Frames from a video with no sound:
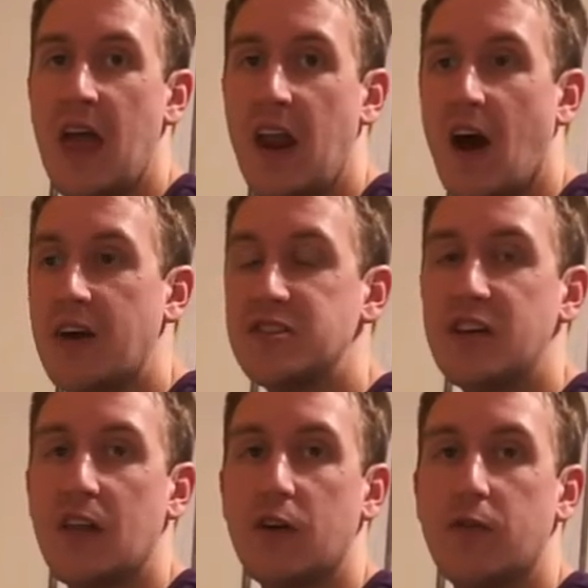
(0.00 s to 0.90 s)
And
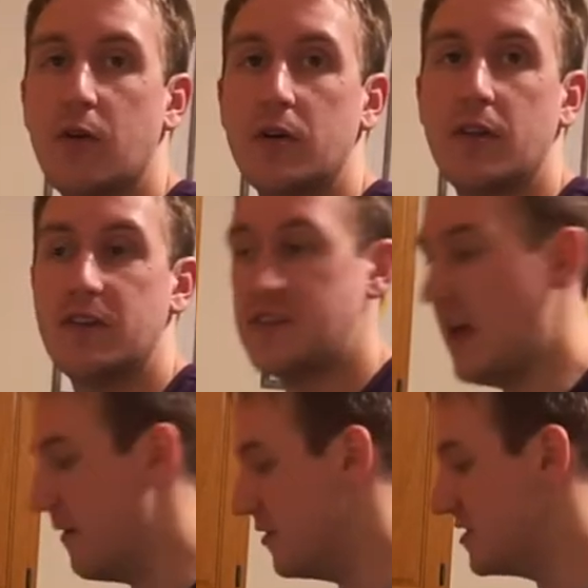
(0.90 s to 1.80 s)
honestly, I look forward to this
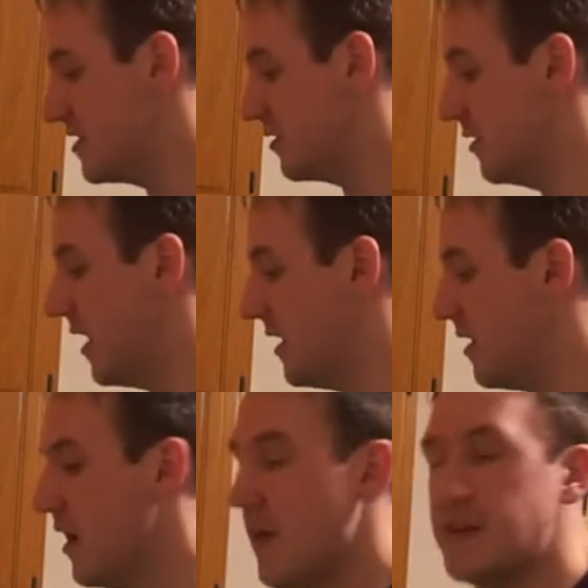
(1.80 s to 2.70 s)
every single night.